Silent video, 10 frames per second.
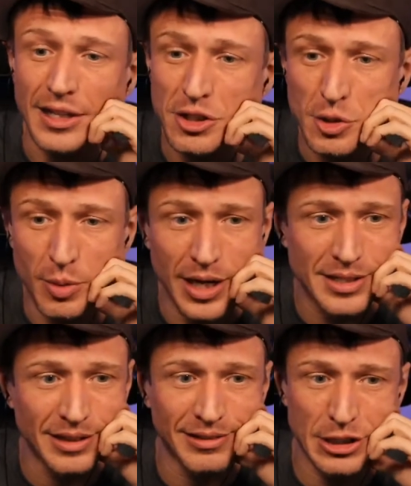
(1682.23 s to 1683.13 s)

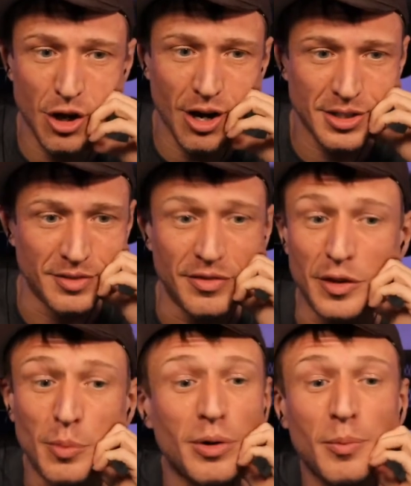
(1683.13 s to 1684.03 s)
unsurprisingly talks of
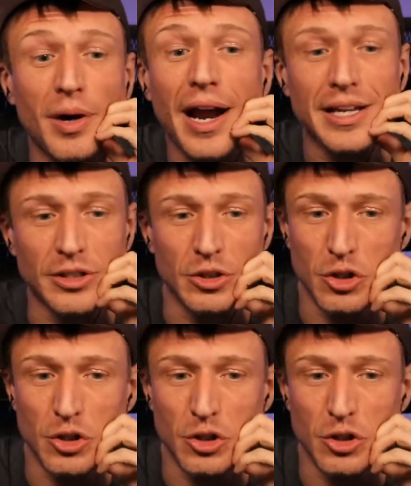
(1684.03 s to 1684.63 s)
the proprietor